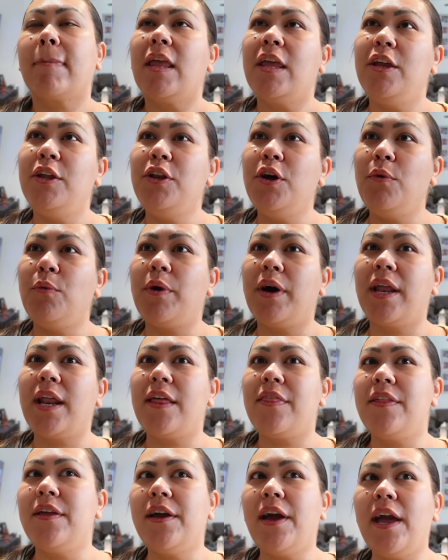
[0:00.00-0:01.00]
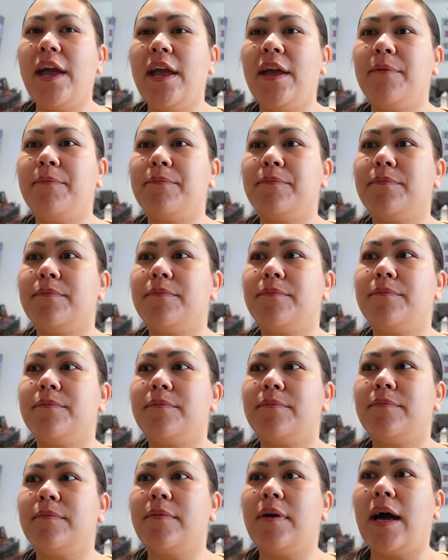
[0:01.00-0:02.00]
You know what? I think
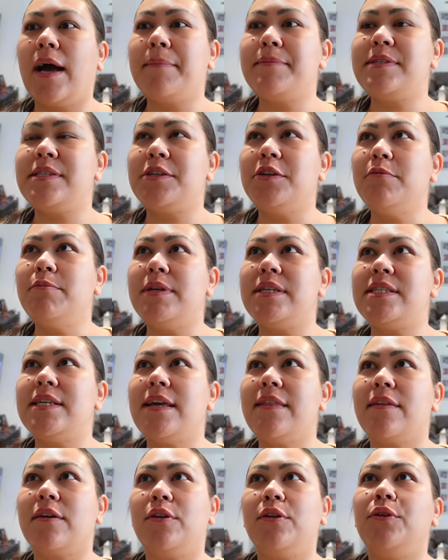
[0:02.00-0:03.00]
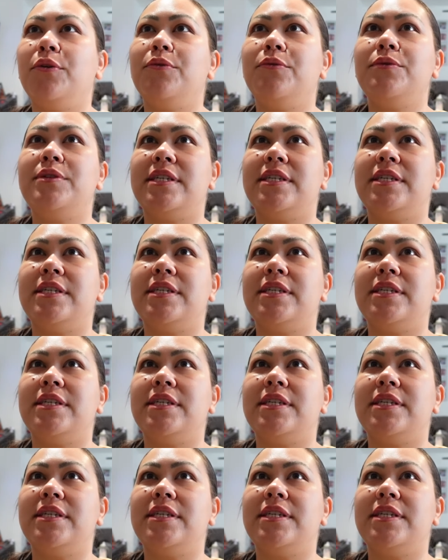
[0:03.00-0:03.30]
I'm still missing the new